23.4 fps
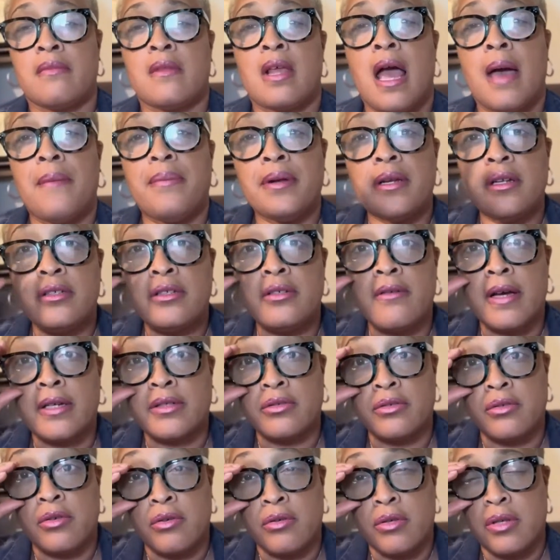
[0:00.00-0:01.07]
I've been a
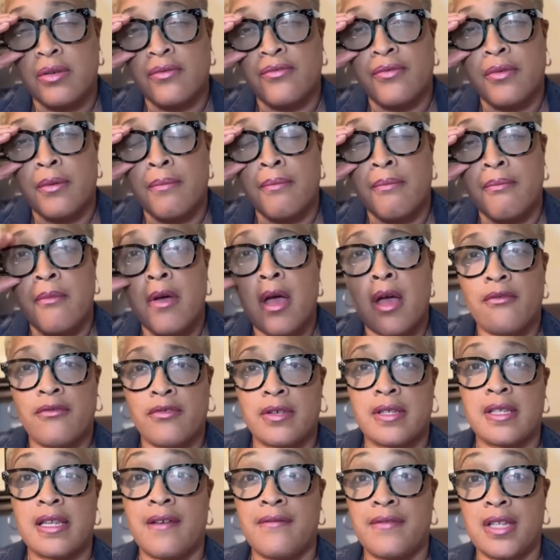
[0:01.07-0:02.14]
director of nursing for over
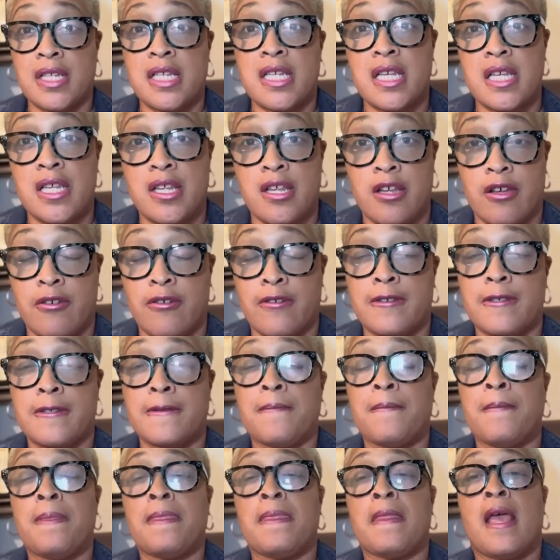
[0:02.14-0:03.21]
17 years,
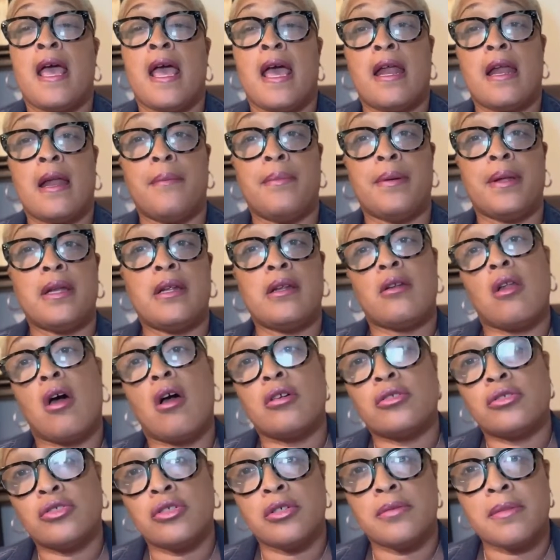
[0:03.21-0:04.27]
and I've been in
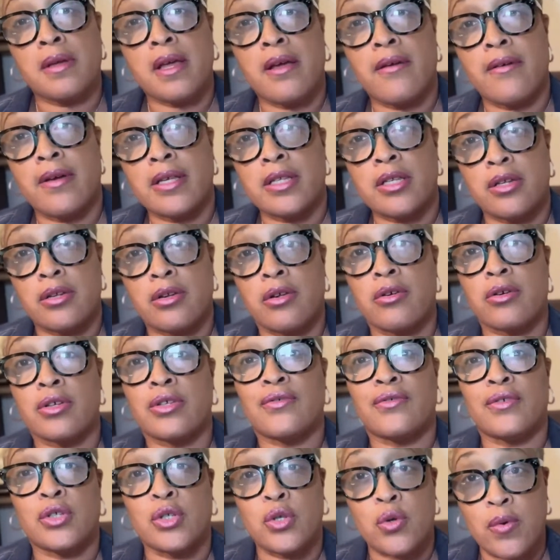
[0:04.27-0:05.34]
long-term care as a nurse
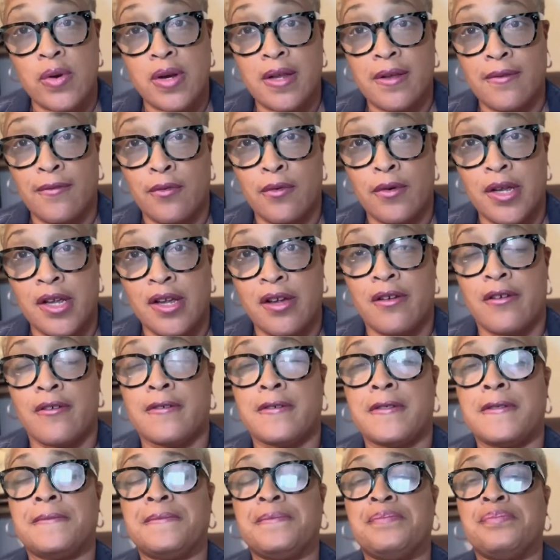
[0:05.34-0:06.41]
for 24
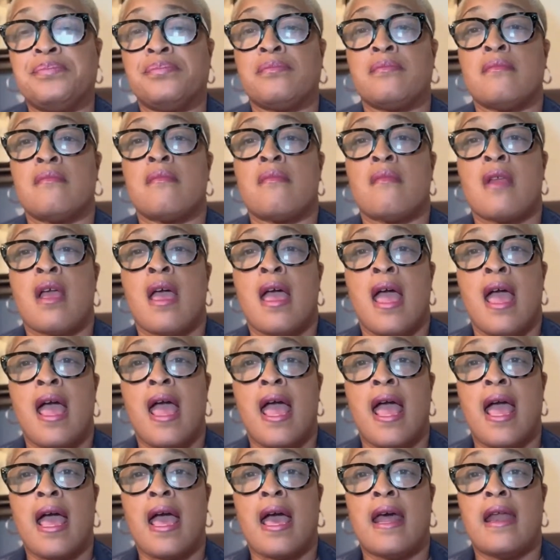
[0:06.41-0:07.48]
years.
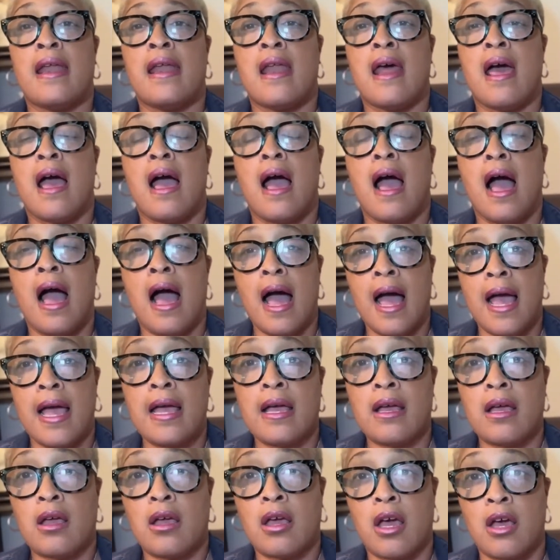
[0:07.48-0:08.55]
And I
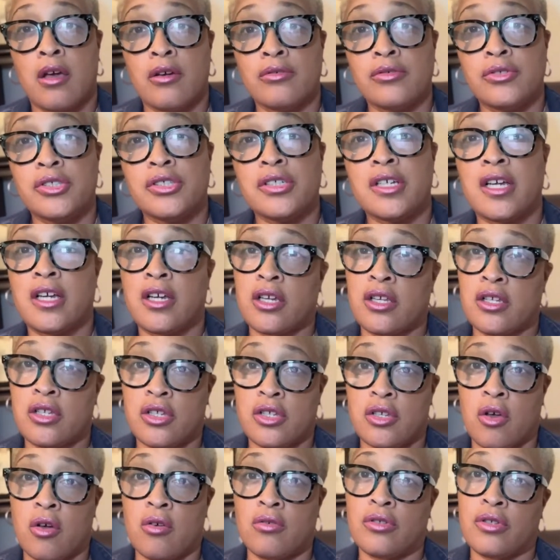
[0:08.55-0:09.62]
coach and
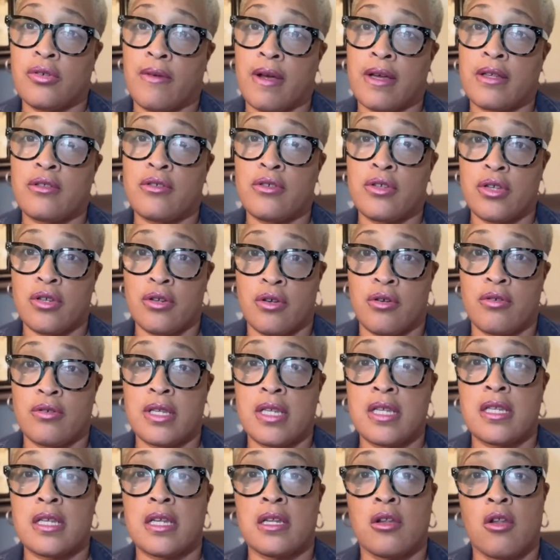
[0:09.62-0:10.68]
consult directors and
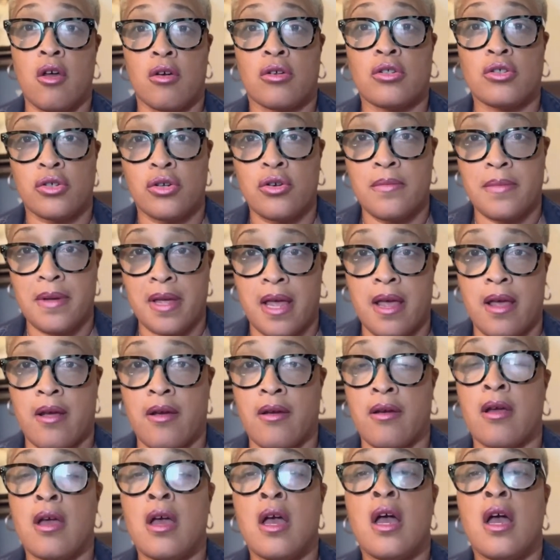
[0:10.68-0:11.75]
nurses in long-term
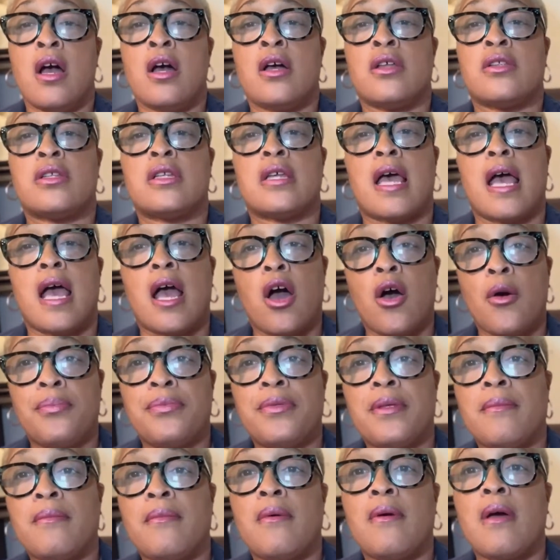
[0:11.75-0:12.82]
care to help
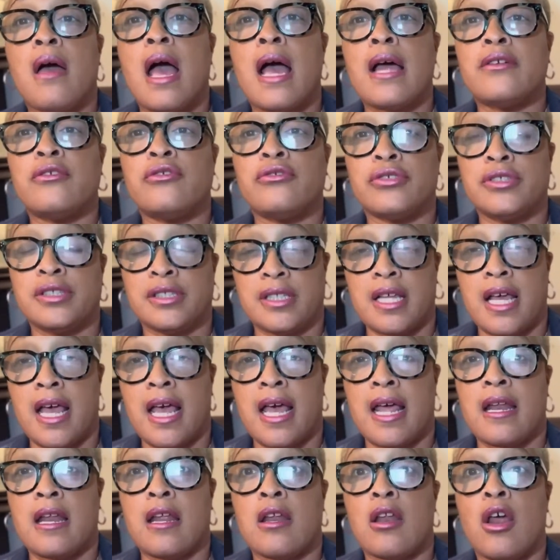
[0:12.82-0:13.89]
them
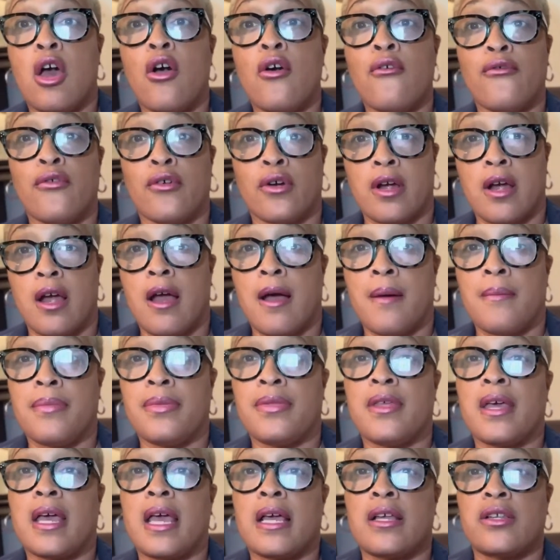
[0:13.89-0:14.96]
understand and overcome
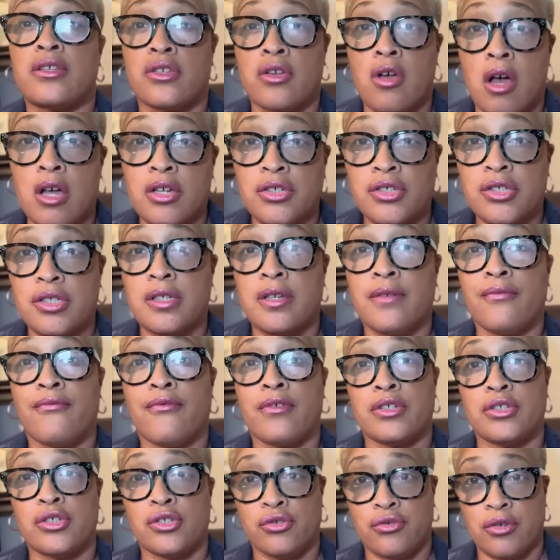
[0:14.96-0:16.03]
the exhaustion and
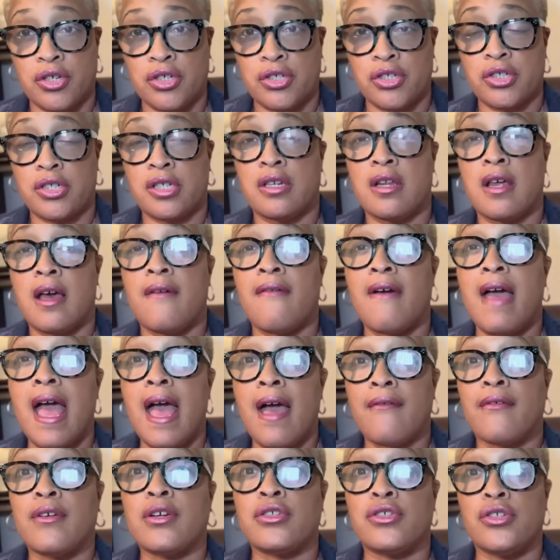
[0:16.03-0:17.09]
frustration of
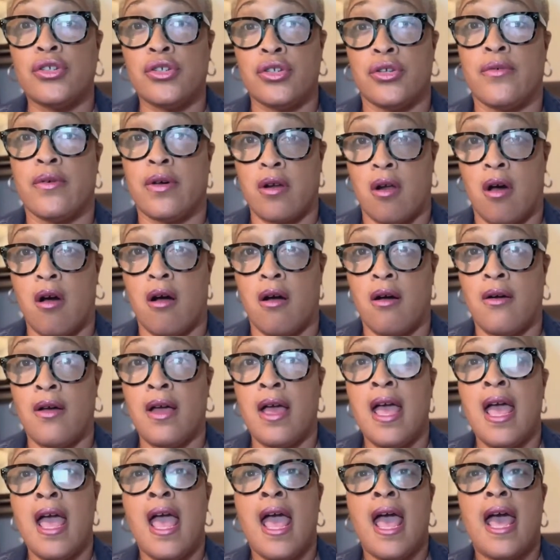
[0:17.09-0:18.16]
having to do it all.
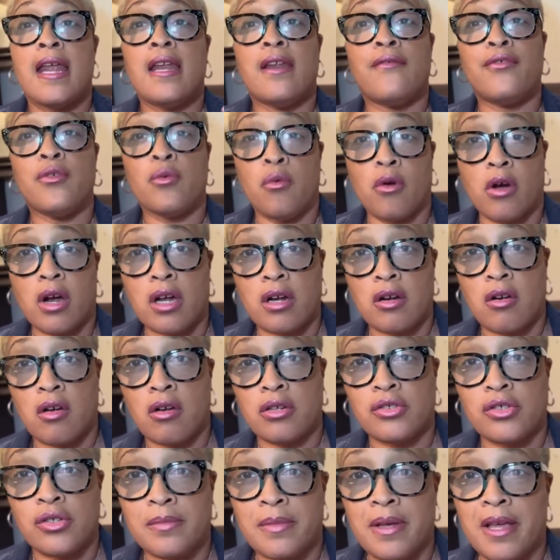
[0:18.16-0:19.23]
And if you work in
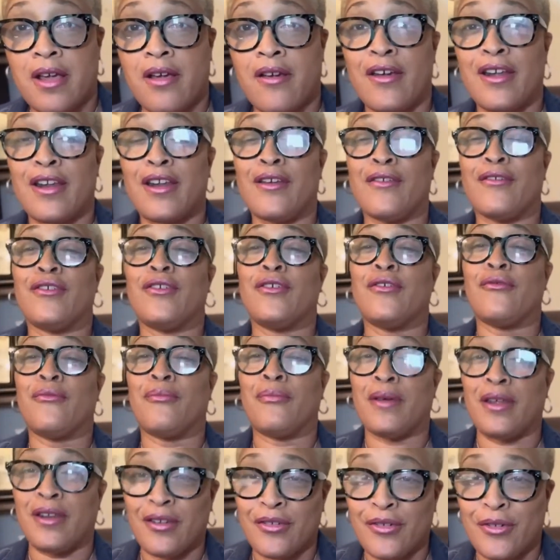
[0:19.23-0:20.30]
long-term care and if you've
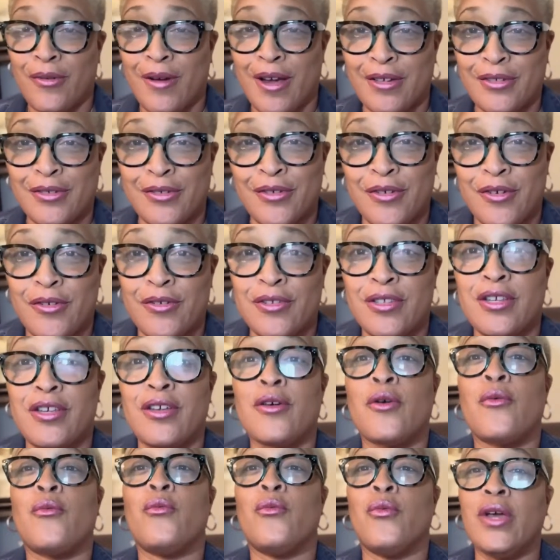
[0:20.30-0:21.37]
been a director of nursing,
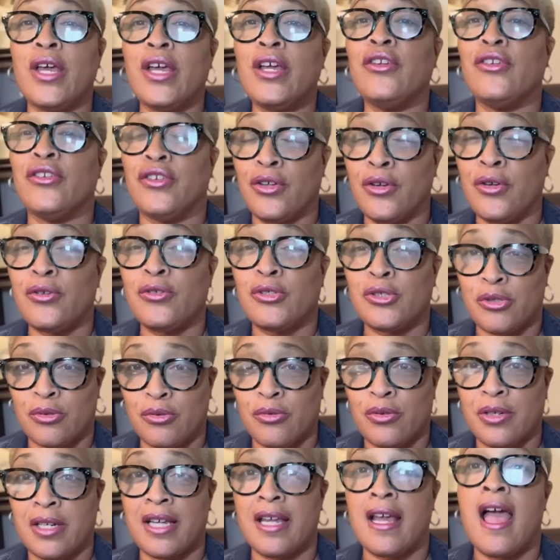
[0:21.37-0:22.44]
we do
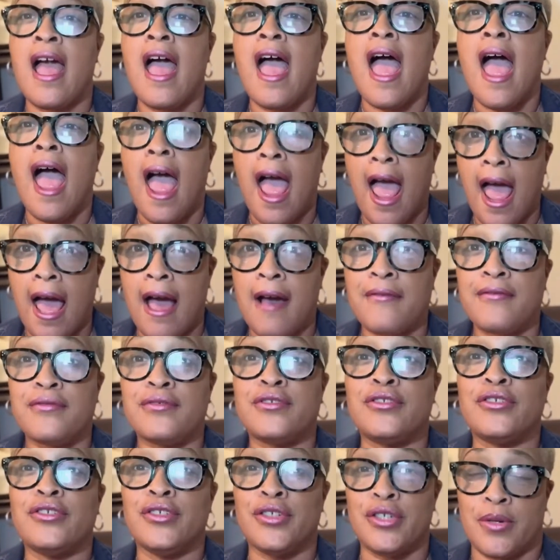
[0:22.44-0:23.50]
truly have
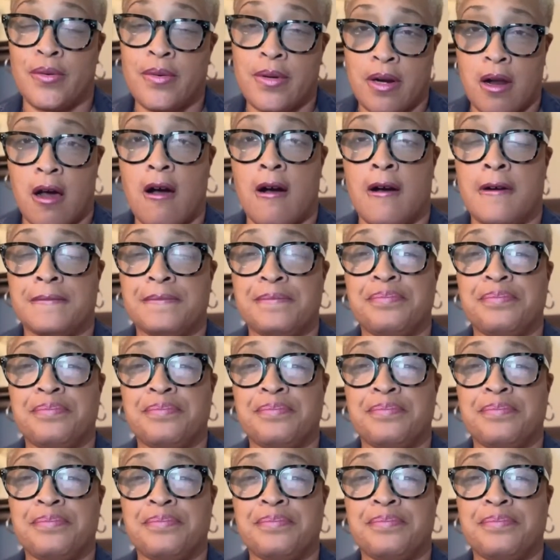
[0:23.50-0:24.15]
to do it all.